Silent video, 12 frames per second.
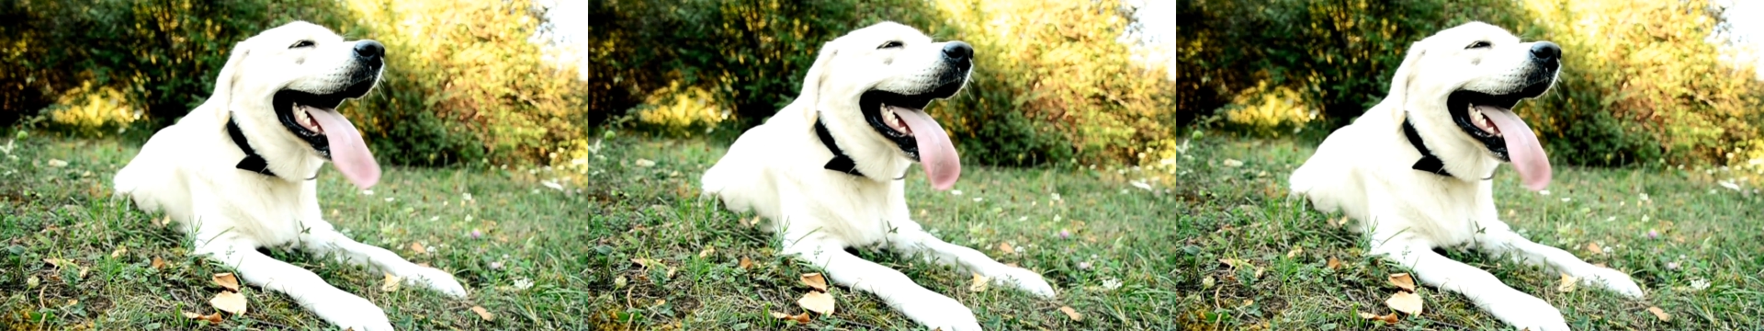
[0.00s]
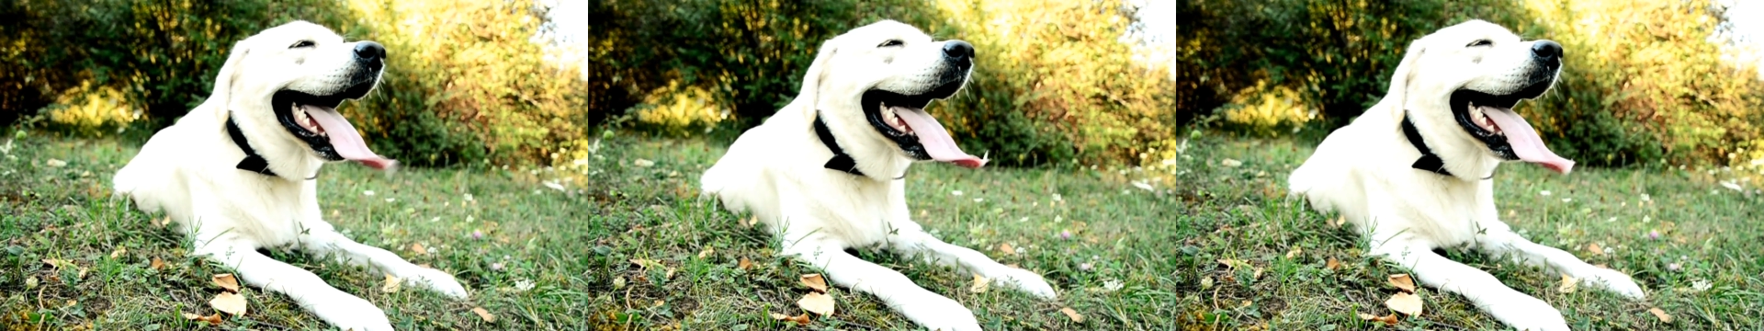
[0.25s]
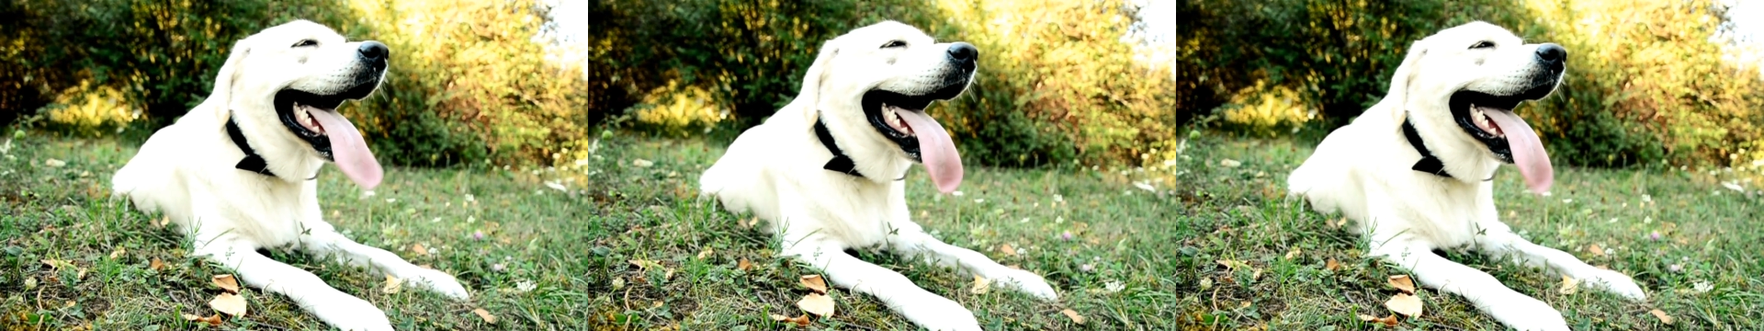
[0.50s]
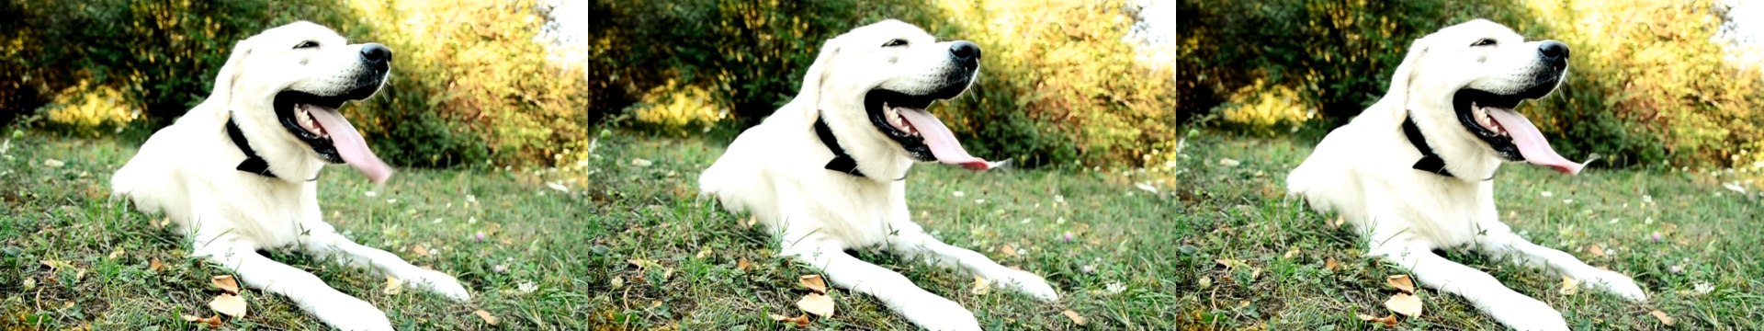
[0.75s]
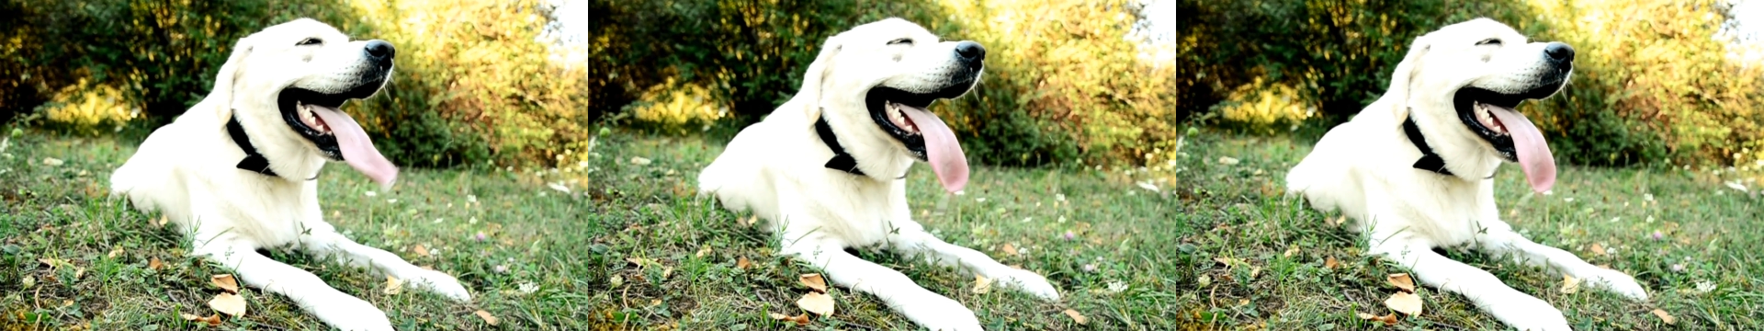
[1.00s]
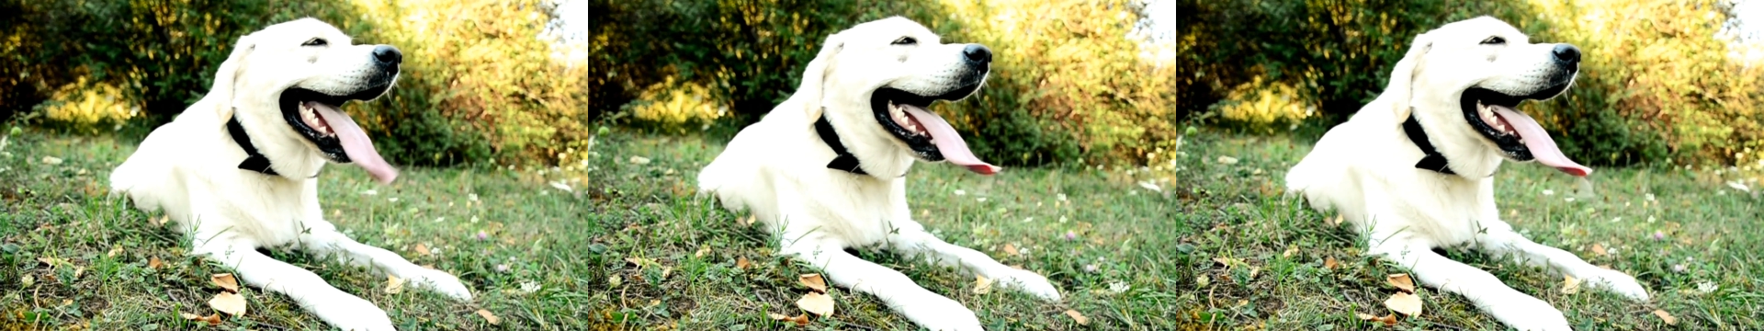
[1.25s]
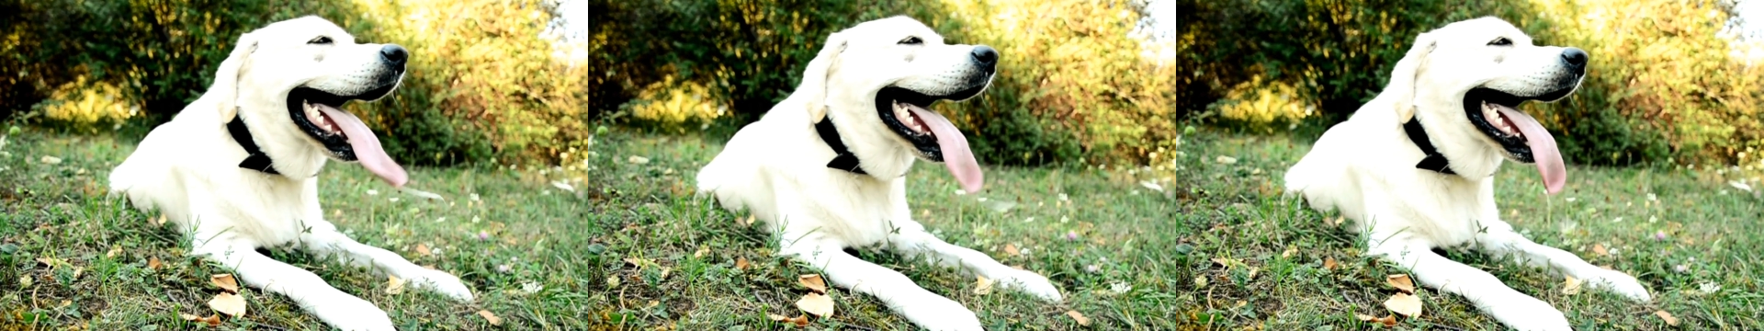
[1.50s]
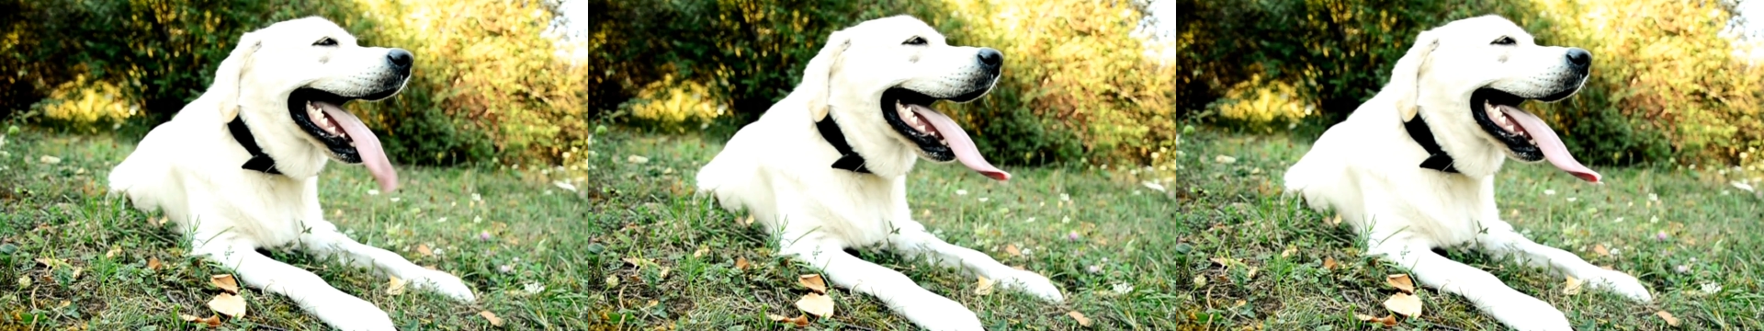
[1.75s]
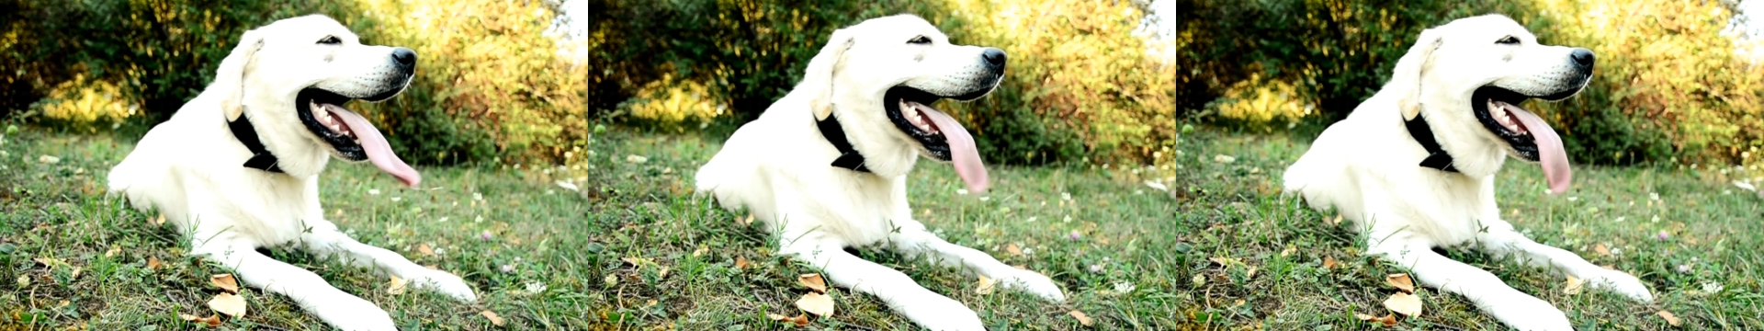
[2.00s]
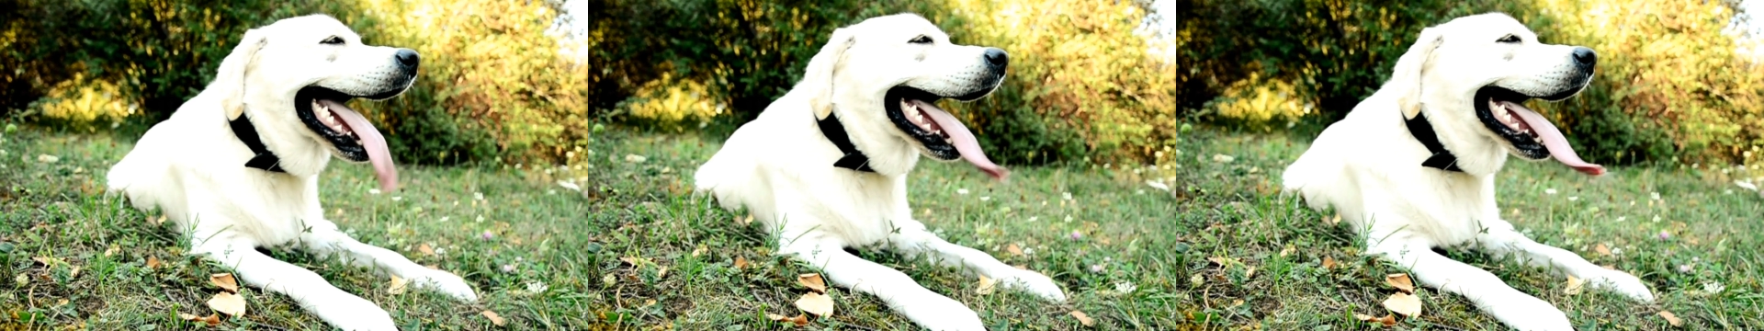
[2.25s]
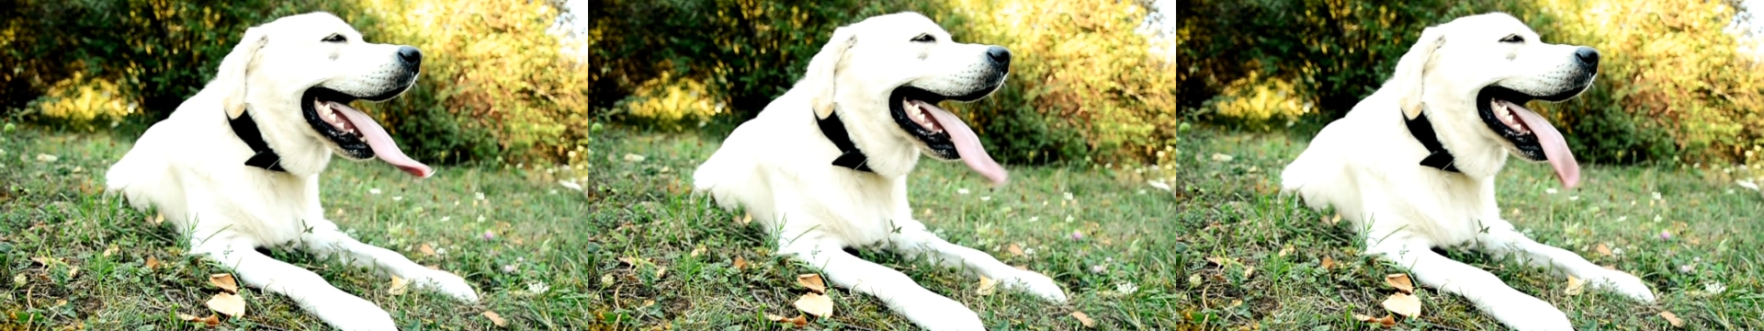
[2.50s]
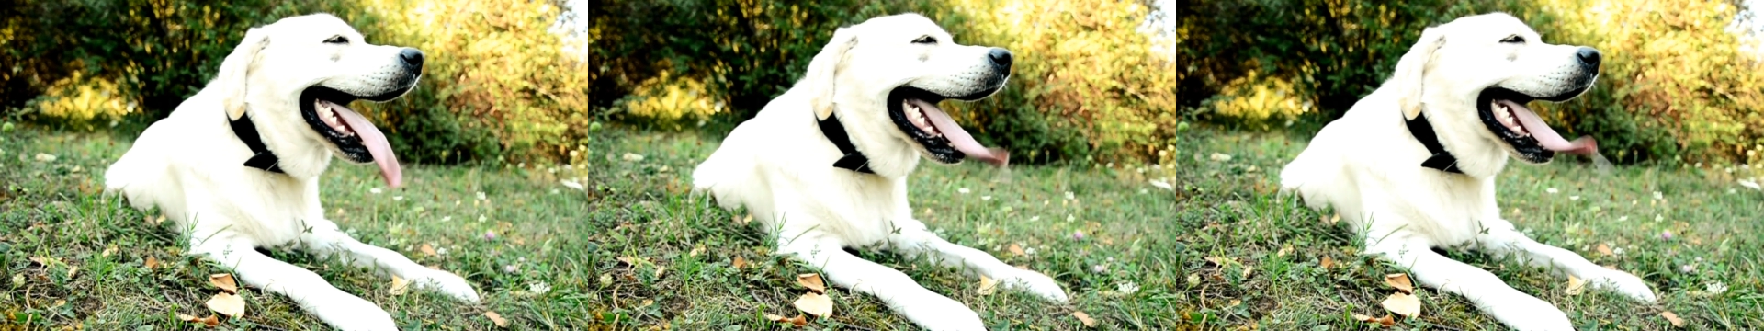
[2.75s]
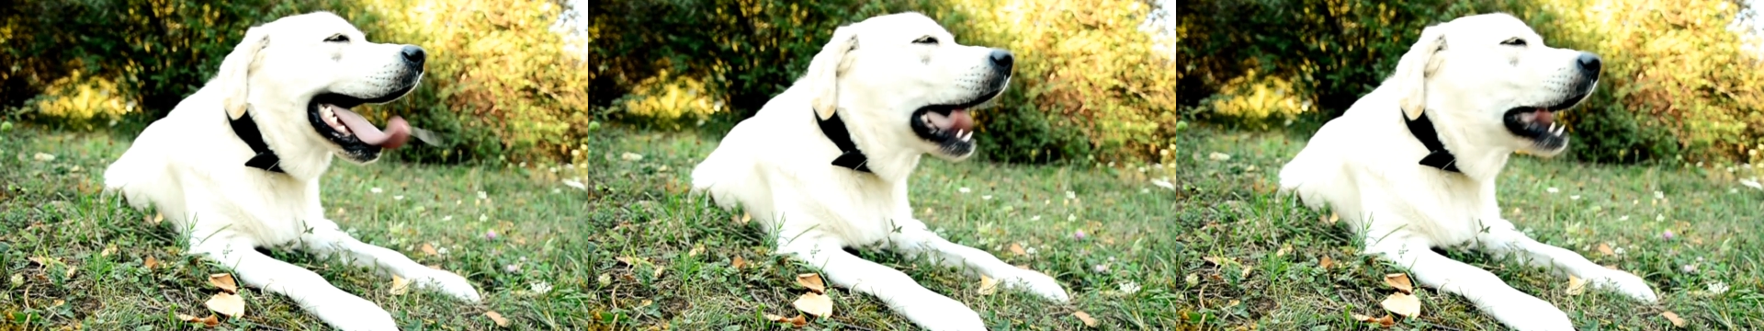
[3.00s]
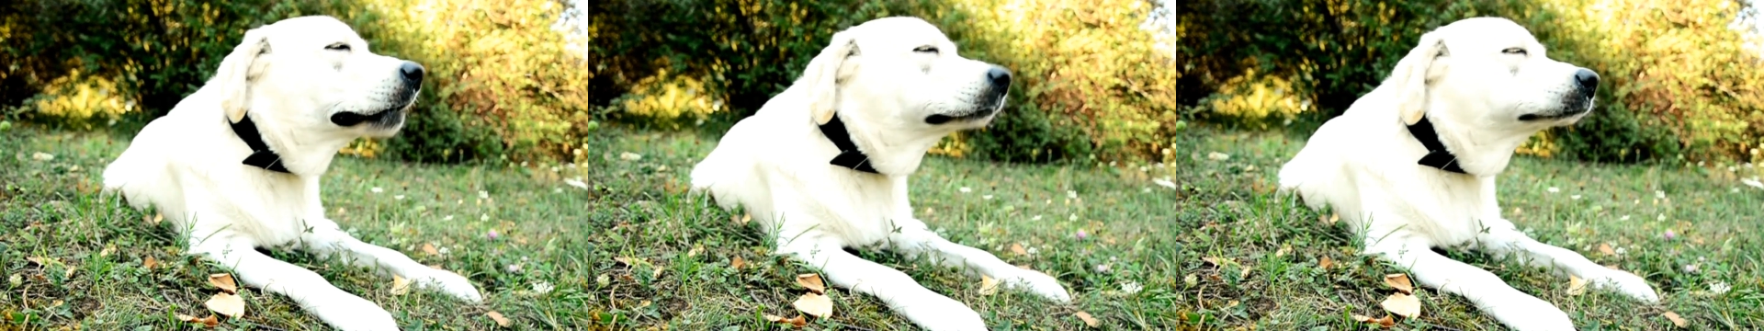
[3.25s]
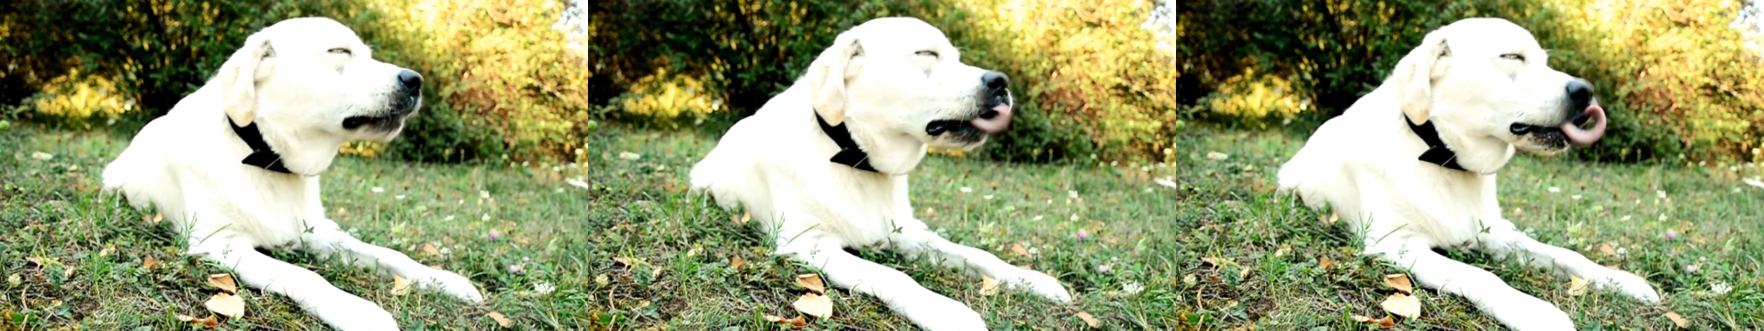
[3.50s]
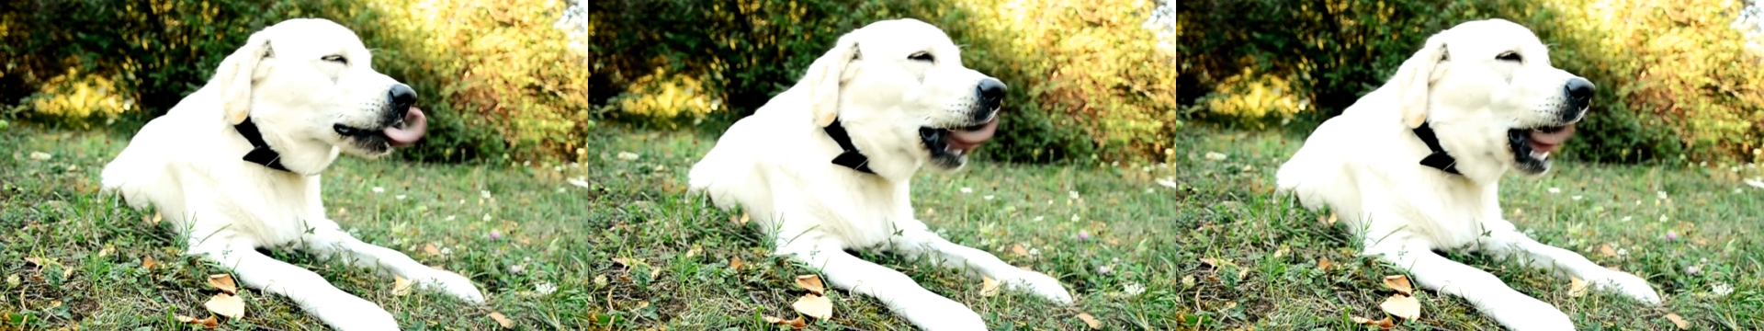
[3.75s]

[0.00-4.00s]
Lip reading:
(no speaker visible)